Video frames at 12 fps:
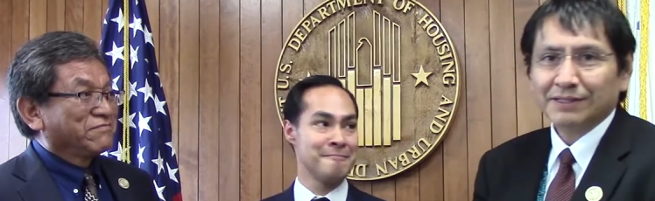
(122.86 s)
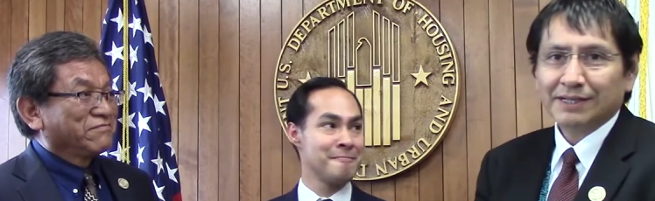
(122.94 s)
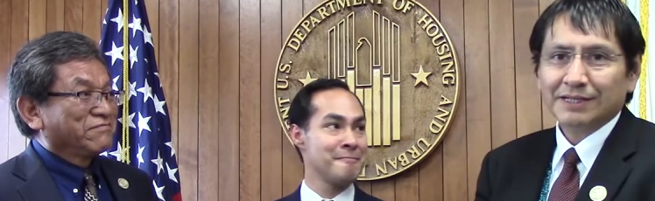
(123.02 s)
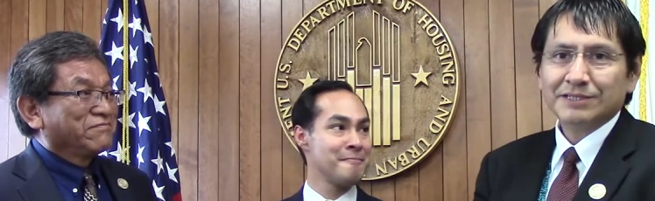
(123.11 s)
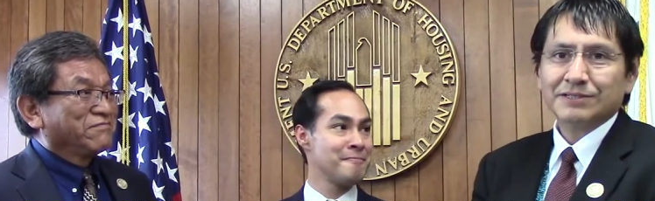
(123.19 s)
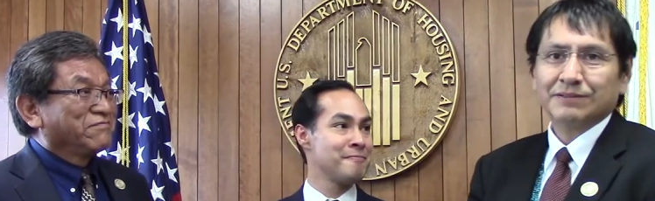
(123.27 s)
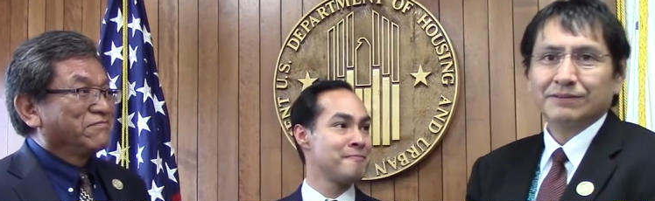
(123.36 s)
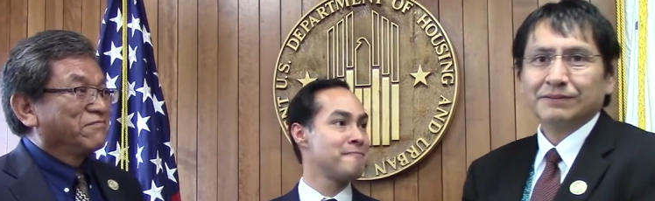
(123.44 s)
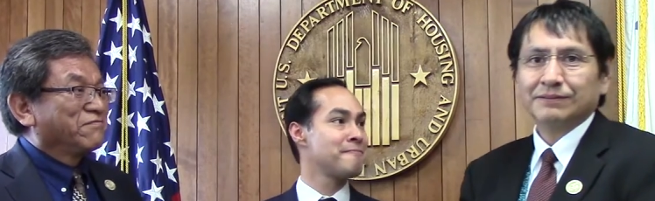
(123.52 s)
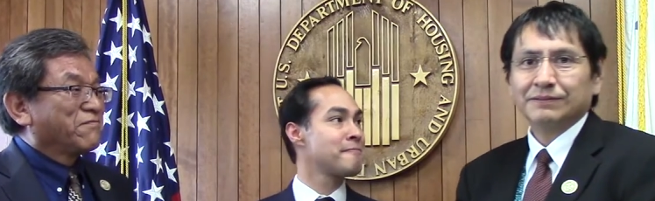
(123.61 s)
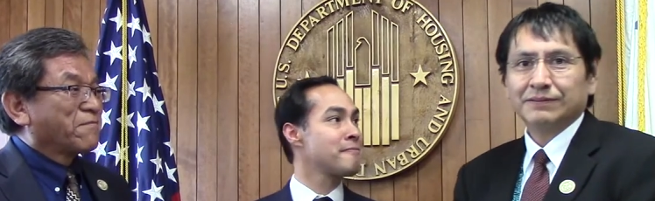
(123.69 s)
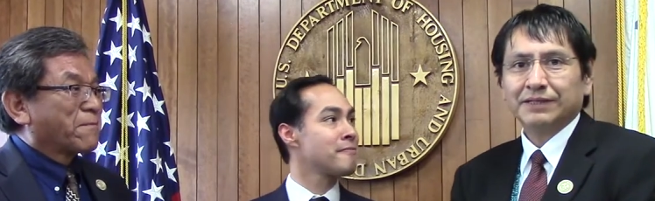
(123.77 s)

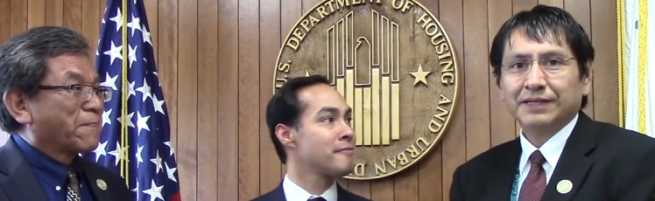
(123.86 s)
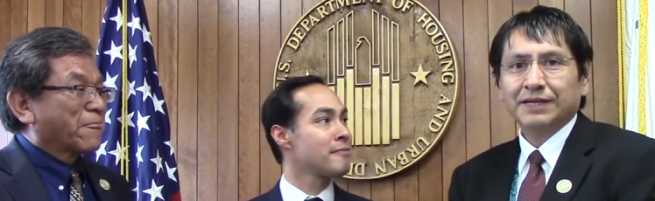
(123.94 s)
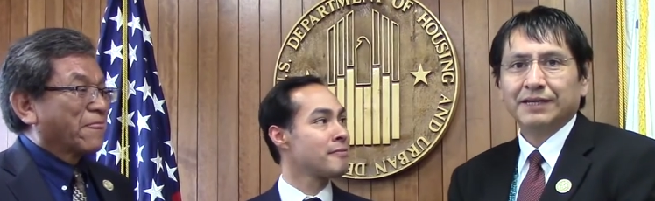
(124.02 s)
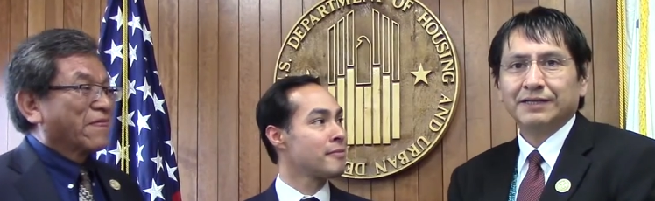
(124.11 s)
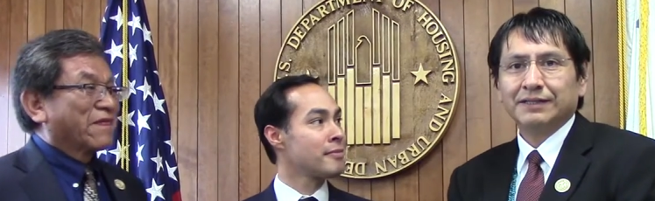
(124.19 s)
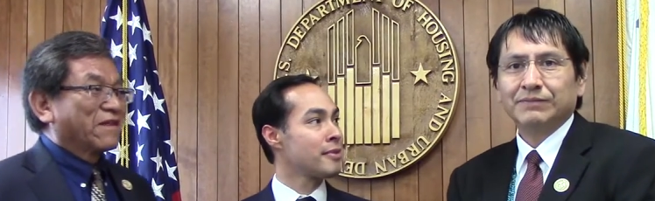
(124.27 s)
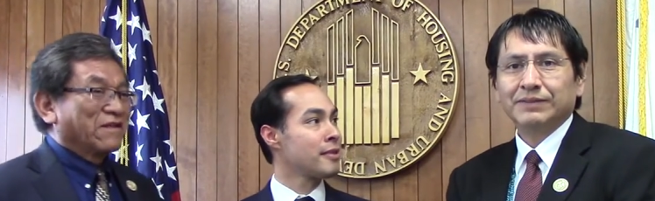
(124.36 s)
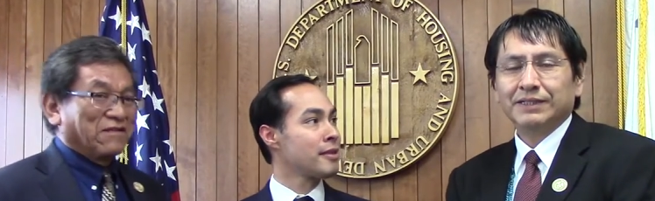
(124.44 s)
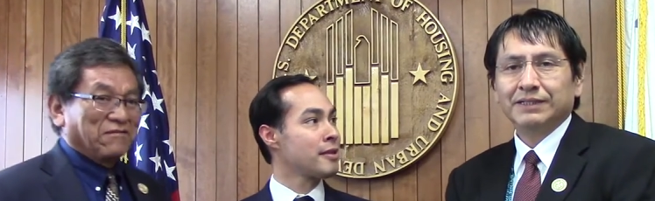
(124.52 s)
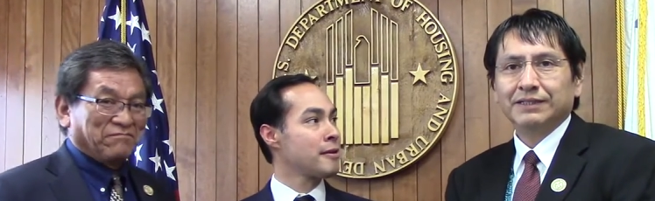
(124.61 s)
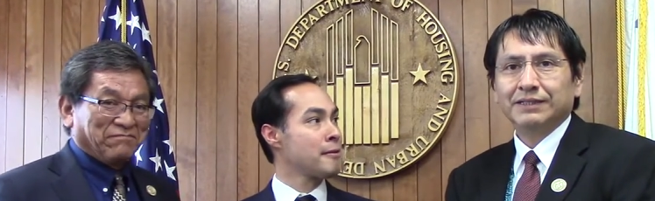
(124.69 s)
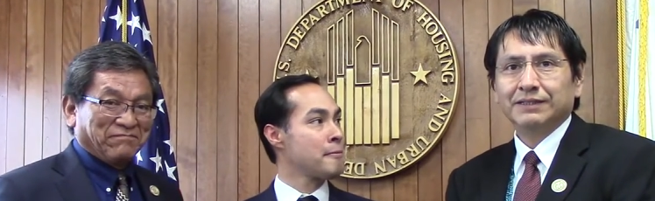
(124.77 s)
Speaker 1: Castro he had a
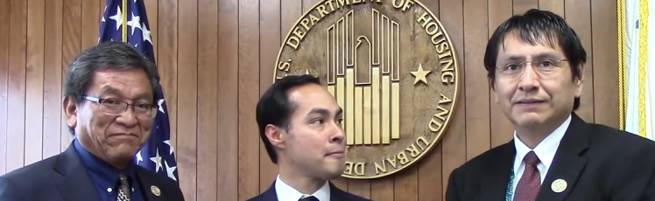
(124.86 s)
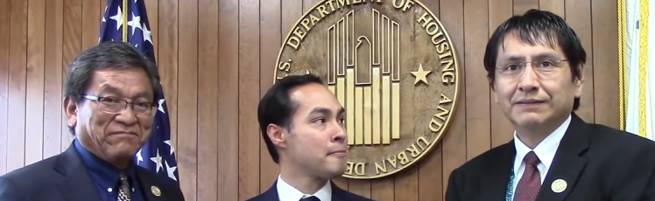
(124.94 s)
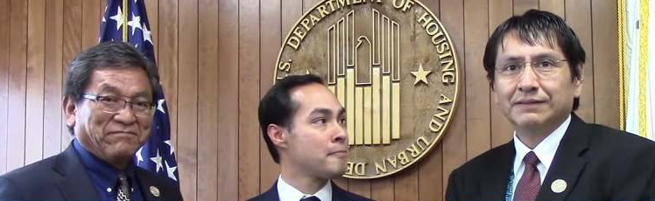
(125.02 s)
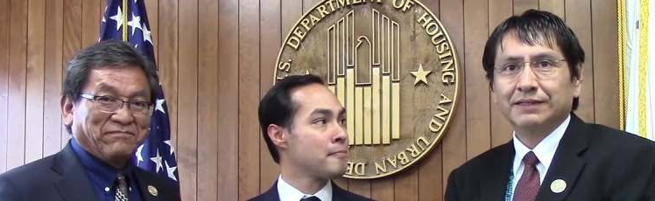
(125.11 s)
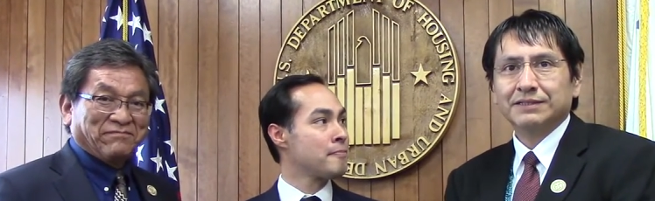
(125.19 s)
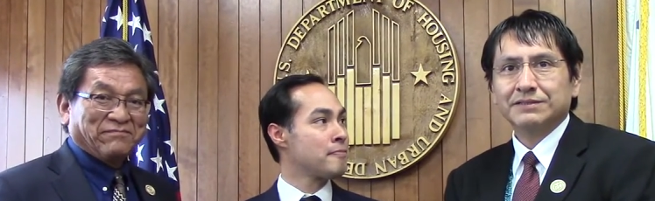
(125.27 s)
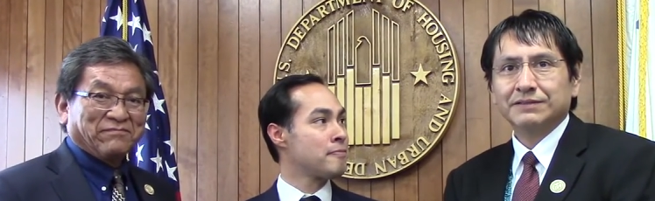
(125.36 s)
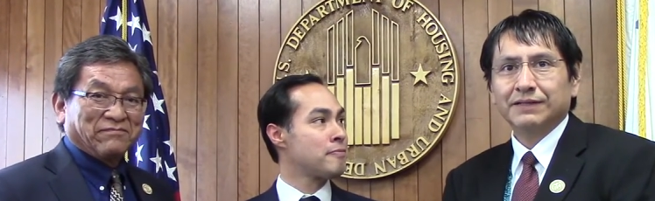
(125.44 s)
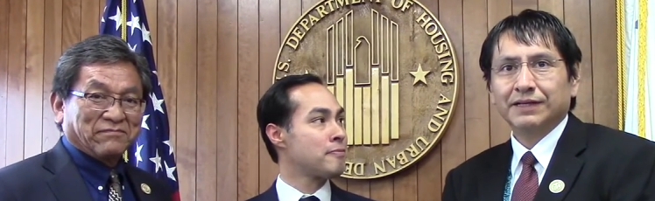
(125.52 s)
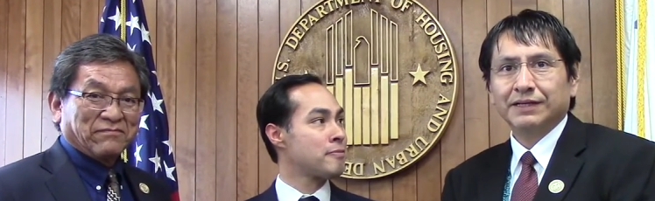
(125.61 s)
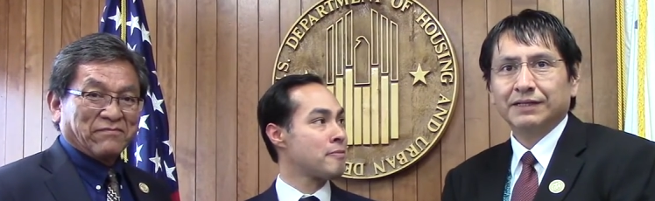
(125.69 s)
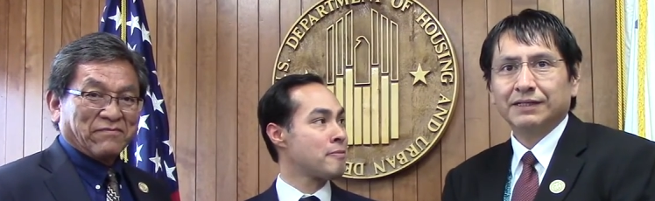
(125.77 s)
need on that
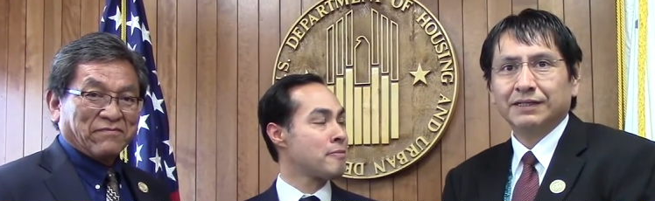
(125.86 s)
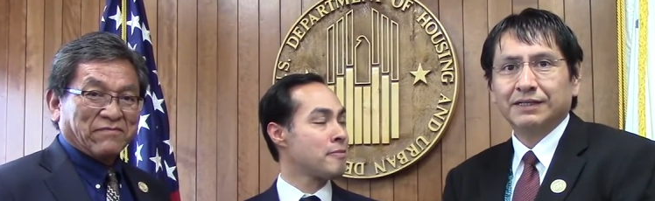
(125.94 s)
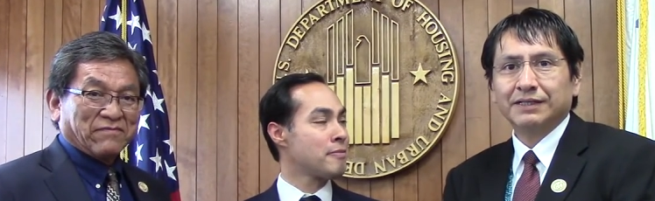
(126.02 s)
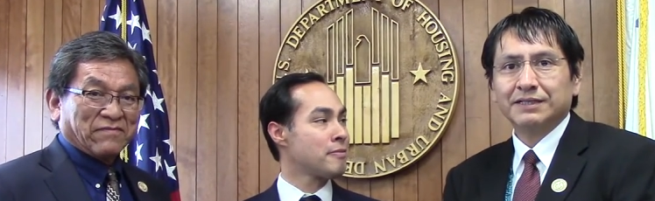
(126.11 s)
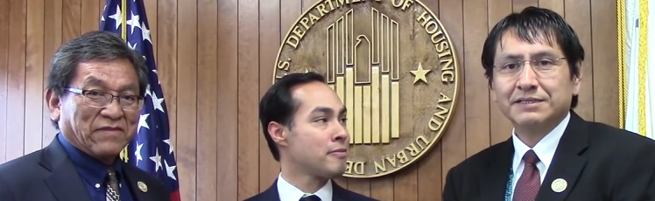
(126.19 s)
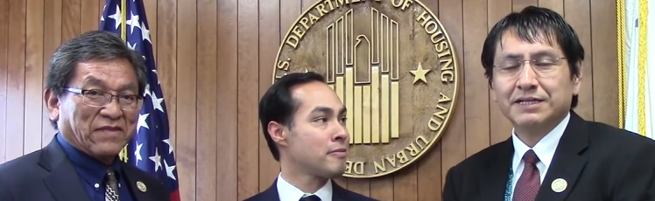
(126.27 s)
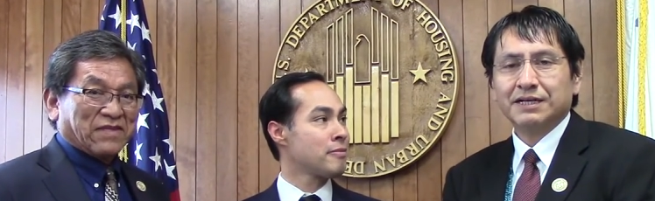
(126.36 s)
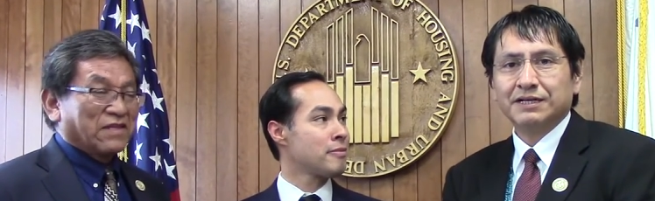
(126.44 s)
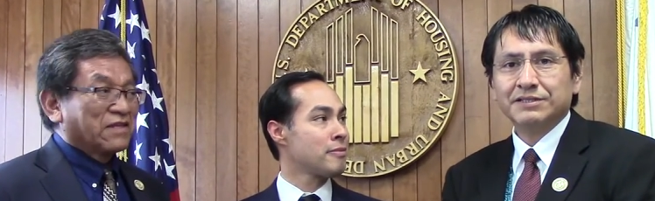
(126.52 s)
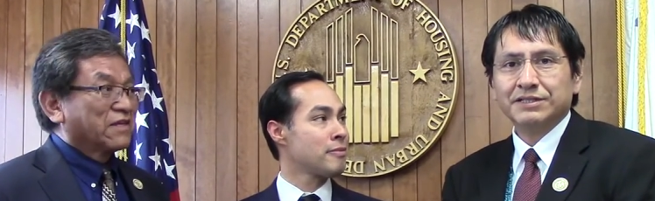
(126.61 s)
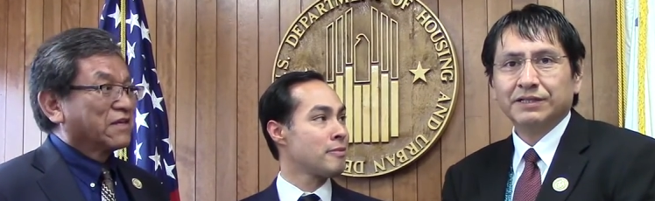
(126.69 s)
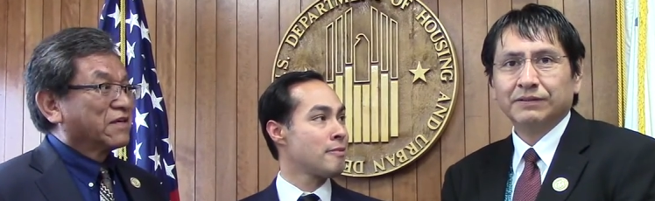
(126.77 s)
joy Hagan has
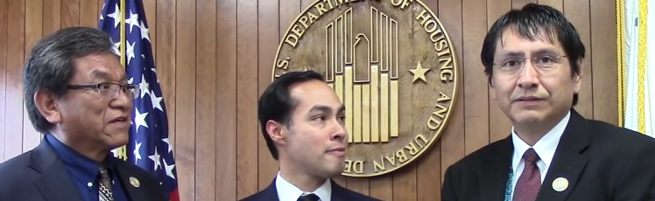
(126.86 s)
Aji